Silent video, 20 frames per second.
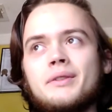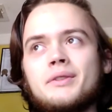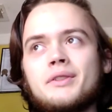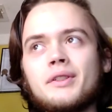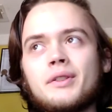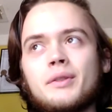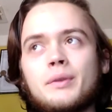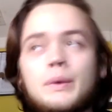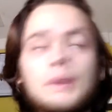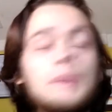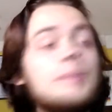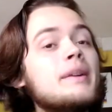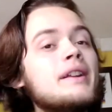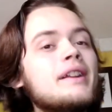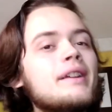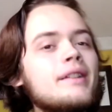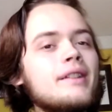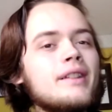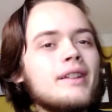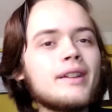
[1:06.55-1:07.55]
just
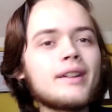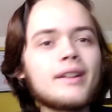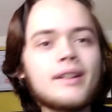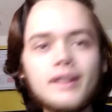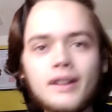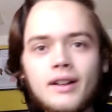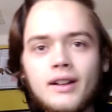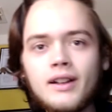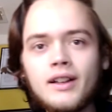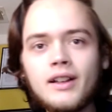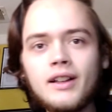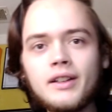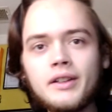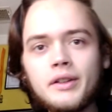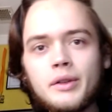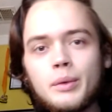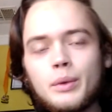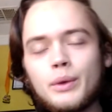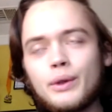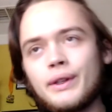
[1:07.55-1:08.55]
reminiscing
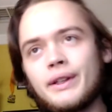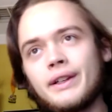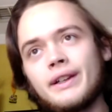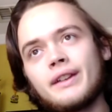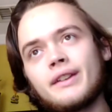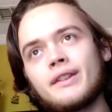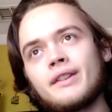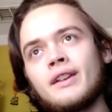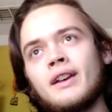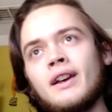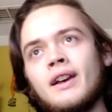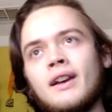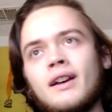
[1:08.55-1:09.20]
on Duel Links.